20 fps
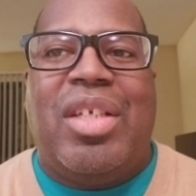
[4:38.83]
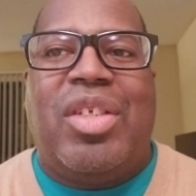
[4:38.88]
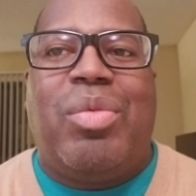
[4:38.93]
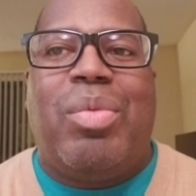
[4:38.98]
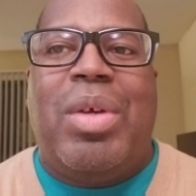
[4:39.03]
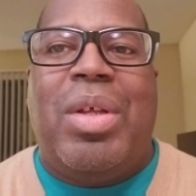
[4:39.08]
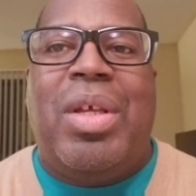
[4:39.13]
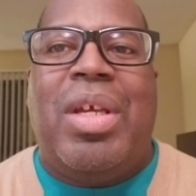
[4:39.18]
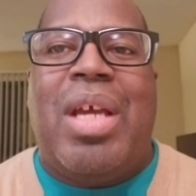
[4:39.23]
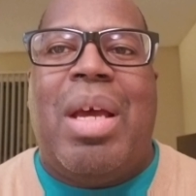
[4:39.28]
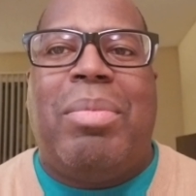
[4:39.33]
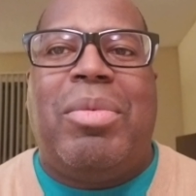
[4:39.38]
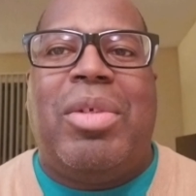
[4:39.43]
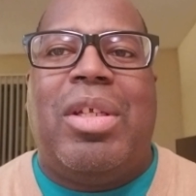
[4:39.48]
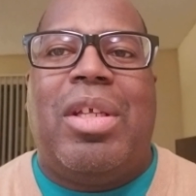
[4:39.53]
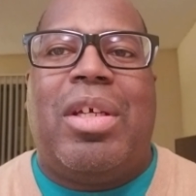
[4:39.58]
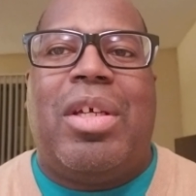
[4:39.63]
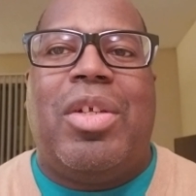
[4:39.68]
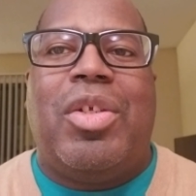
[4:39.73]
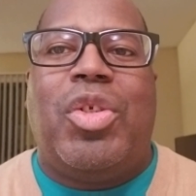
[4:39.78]
It's really up to
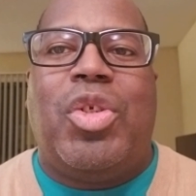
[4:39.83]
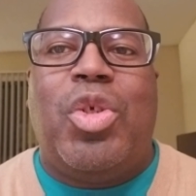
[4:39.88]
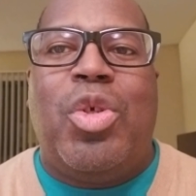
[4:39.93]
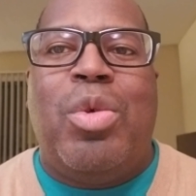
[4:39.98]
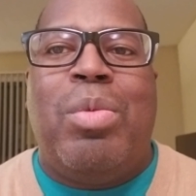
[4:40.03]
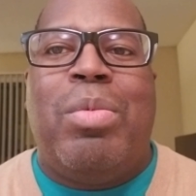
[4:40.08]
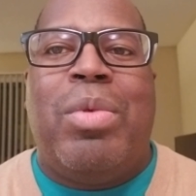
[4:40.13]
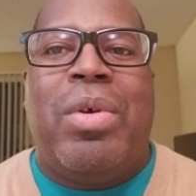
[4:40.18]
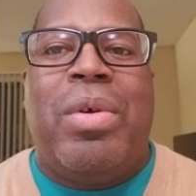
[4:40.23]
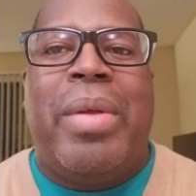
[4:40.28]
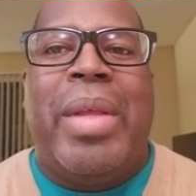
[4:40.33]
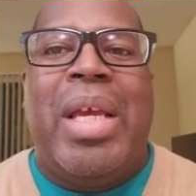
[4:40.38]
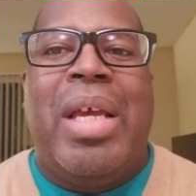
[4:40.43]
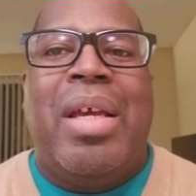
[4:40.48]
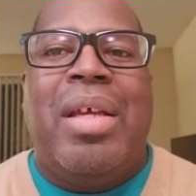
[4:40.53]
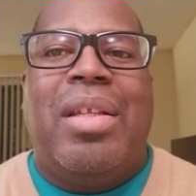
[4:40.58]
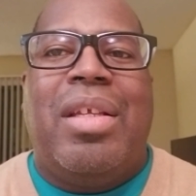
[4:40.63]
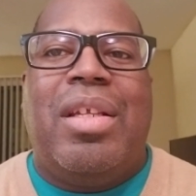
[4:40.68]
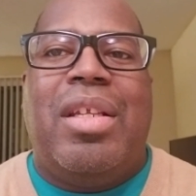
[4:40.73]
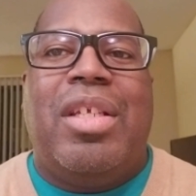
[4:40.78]
the consumer
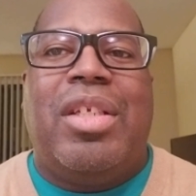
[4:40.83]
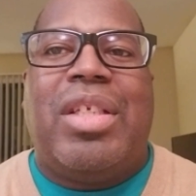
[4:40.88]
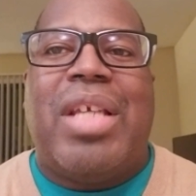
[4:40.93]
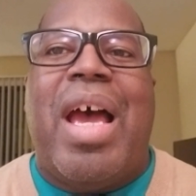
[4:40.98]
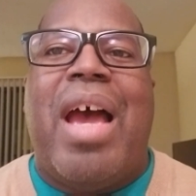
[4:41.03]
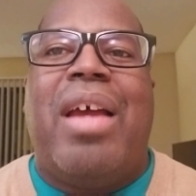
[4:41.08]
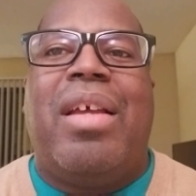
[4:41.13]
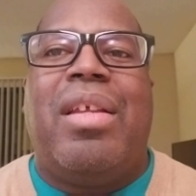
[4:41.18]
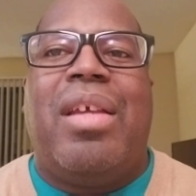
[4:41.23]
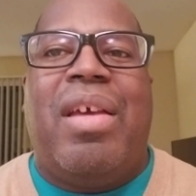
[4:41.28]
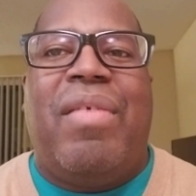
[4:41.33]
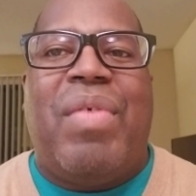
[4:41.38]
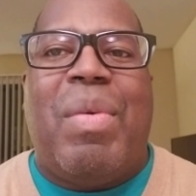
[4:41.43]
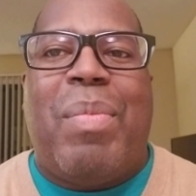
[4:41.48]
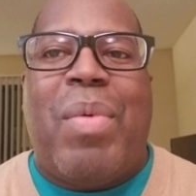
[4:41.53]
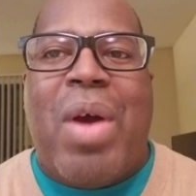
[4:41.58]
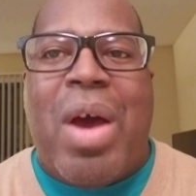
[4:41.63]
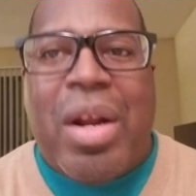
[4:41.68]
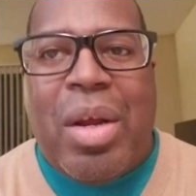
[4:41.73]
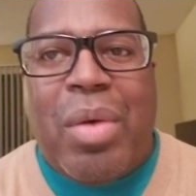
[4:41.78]
to decide if a
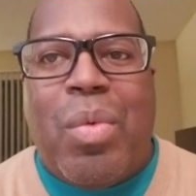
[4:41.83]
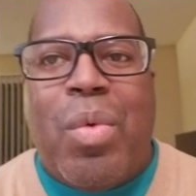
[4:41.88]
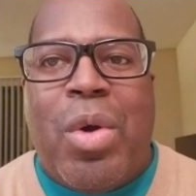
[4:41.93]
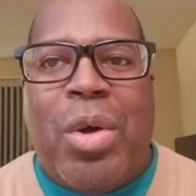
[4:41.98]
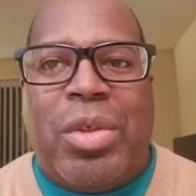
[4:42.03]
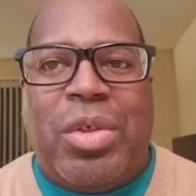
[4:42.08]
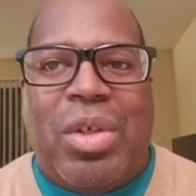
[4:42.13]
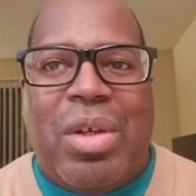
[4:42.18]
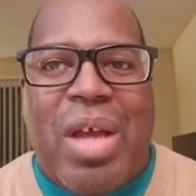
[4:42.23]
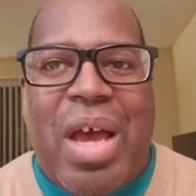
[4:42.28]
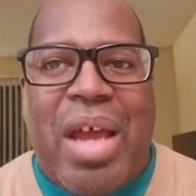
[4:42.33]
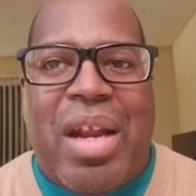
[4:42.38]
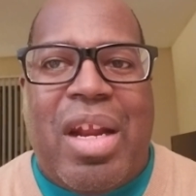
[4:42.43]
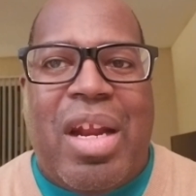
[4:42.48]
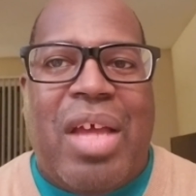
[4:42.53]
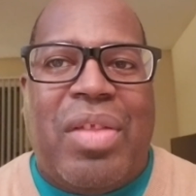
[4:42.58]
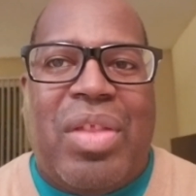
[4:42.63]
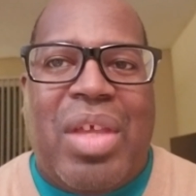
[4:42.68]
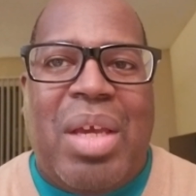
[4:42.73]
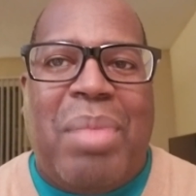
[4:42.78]
product works or not.
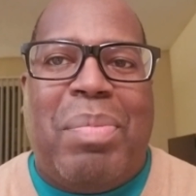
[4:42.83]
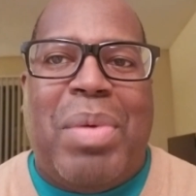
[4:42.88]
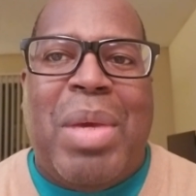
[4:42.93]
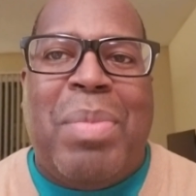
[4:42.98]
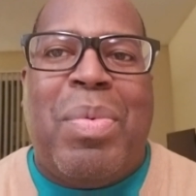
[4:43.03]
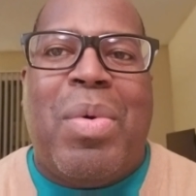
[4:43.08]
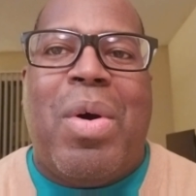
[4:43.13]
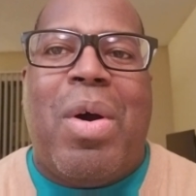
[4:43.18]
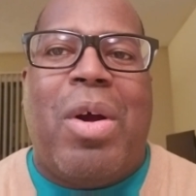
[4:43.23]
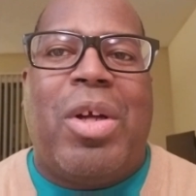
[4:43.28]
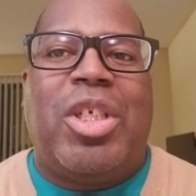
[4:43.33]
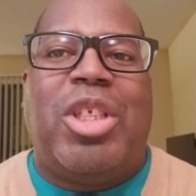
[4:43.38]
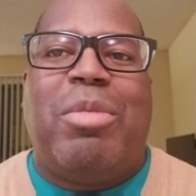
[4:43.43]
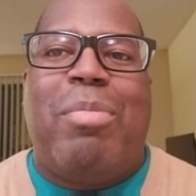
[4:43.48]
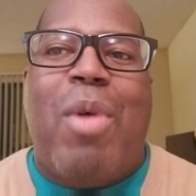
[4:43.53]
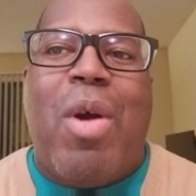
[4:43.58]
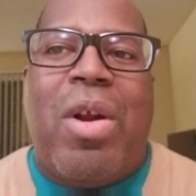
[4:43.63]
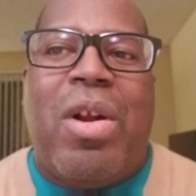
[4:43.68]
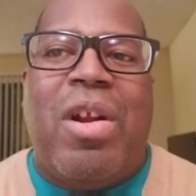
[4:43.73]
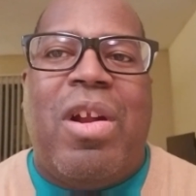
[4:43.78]
And I think people are
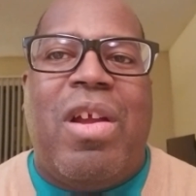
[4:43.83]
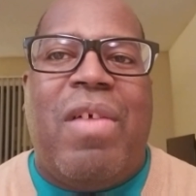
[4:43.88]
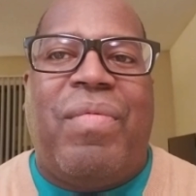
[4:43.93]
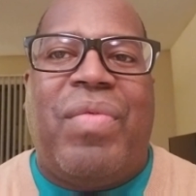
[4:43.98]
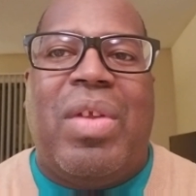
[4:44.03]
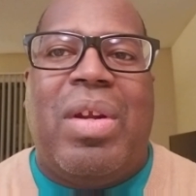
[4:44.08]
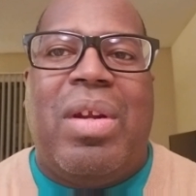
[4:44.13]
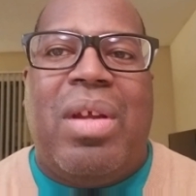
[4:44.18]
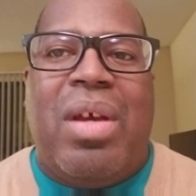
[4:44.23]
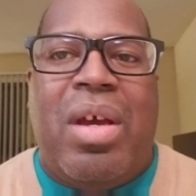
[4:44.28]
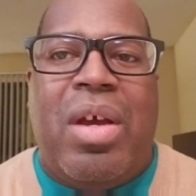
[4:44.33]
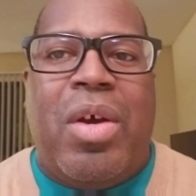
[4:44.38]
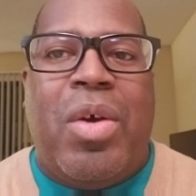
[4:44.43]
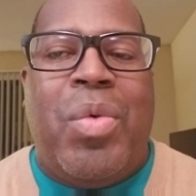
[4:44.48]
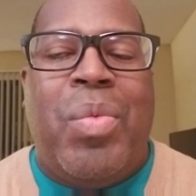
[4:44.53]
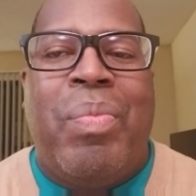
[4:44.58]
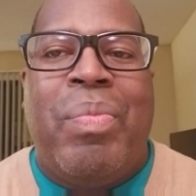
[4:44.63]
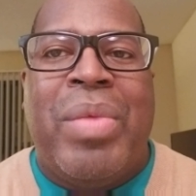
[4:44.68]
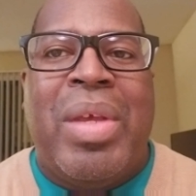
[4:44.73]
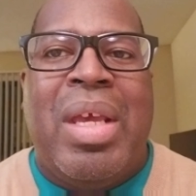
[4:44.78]
smart enough to
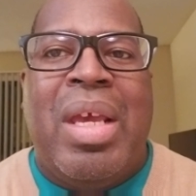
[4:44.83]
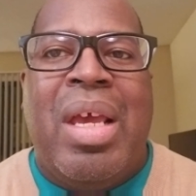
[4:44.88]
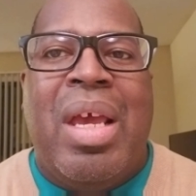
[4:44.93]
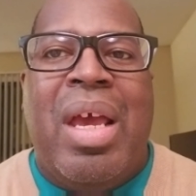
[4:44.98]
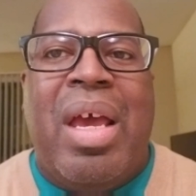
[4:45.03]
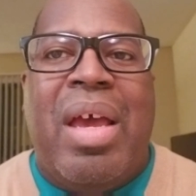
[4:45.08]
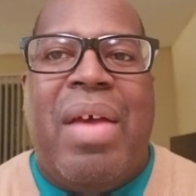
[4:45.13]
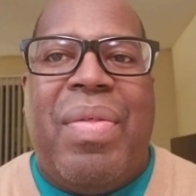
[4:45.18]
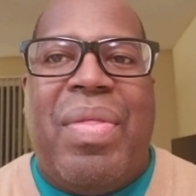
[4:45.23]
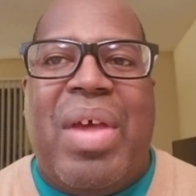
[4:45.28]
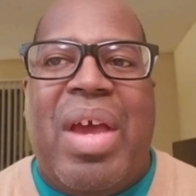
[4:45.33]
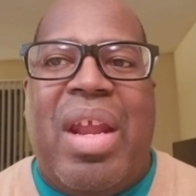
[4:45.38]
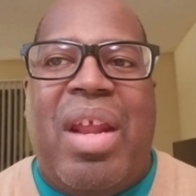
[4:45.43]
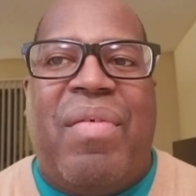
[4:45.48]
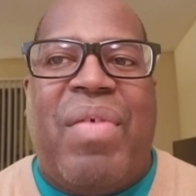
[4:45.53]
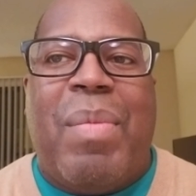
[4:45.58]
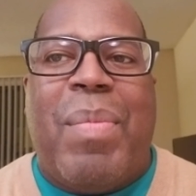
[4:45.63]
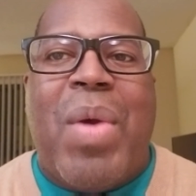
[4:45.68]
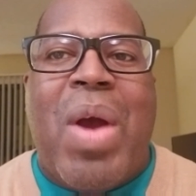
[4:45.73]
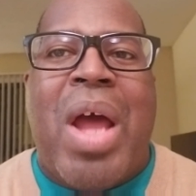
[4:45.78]
know that
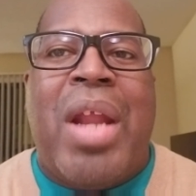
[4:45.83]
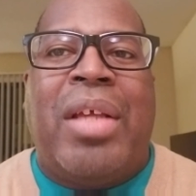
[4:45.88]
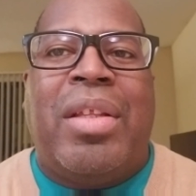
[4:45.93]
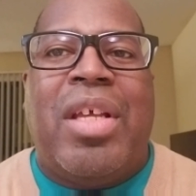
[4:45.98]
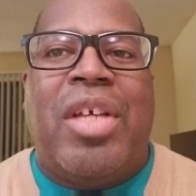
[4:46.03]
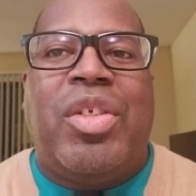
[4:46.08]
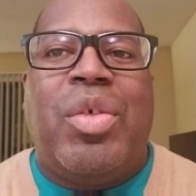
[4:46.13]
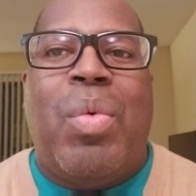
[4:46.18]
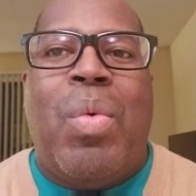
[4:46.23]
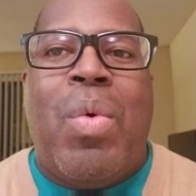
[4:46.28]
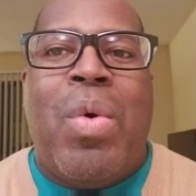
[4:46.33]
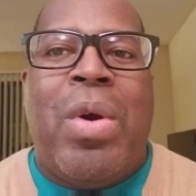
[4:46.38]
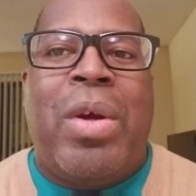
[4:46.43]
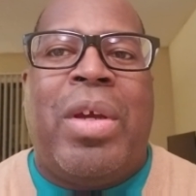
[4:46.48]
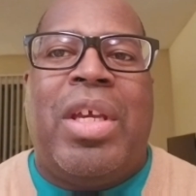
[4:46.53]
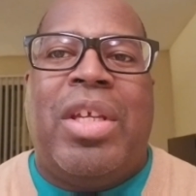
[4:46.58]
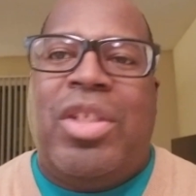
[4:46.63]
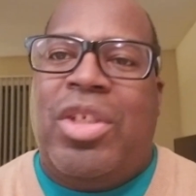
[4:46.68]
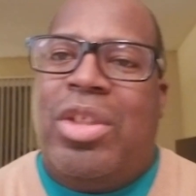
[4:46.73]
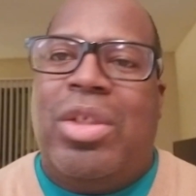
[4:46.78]
if a product doesn't
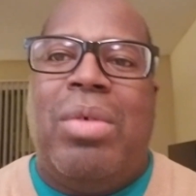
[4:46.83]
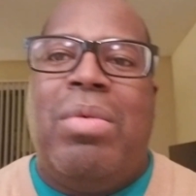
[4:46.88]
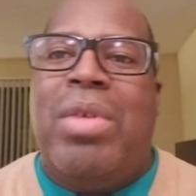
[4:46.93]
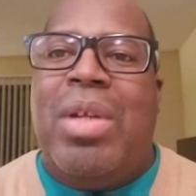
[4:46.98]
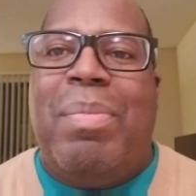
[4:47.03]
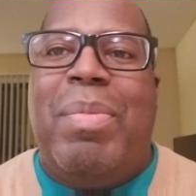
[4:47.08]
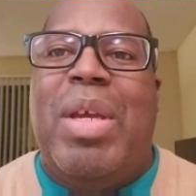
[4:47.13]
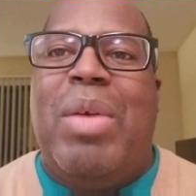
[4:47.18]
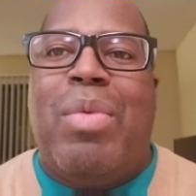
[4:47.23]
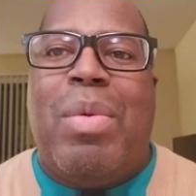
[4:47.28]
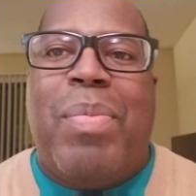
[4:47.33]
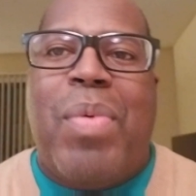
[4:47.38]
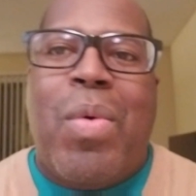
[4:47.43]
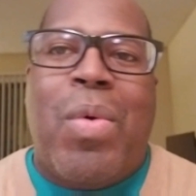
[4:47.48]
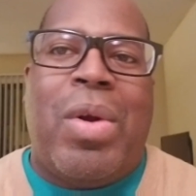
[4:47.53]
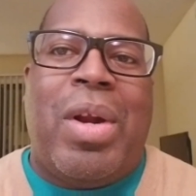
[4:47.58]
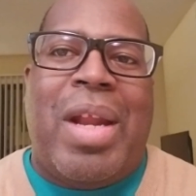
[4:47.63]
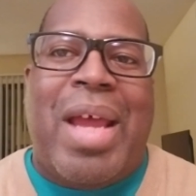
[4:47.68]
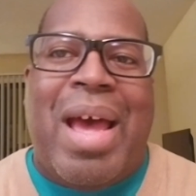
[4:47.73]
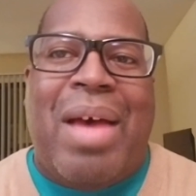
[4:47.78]
work, it's soon to be
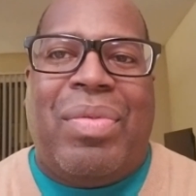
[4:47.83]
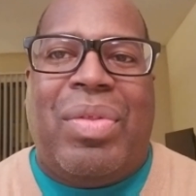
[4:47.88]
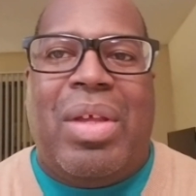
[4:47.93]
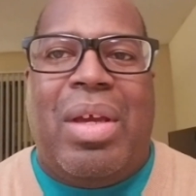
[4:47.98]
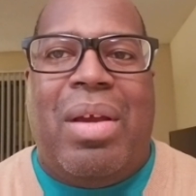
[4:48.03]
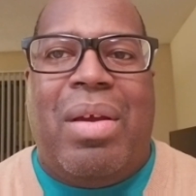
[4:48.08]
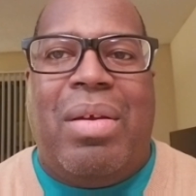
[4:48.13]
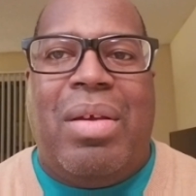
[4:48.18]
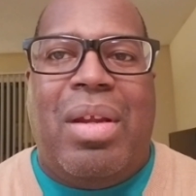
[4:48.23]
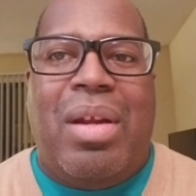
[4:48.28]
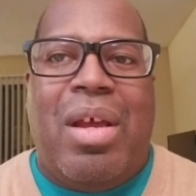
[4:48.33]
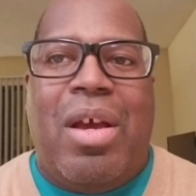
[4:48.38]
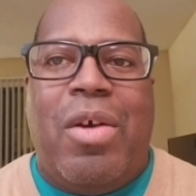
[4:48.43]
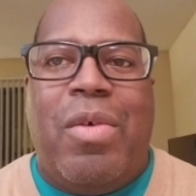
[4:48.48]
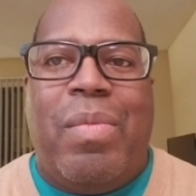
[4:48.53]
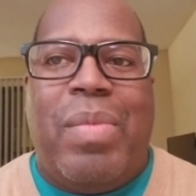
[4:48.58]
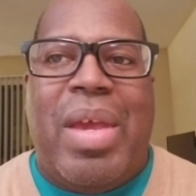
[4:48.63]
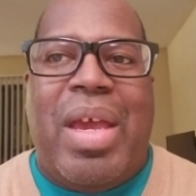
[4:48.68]
reported out there, you know.